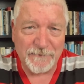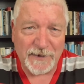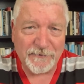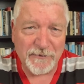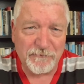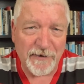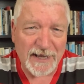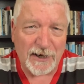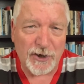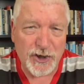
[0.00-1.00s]
very
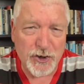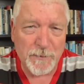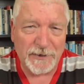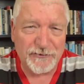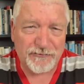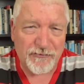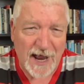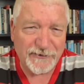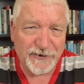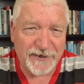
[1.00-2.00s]
real human
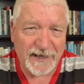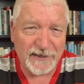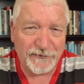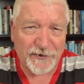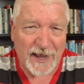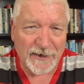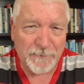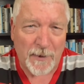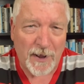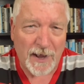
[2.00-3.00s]
tragedies
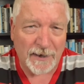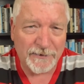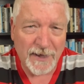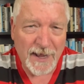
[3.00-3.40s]
and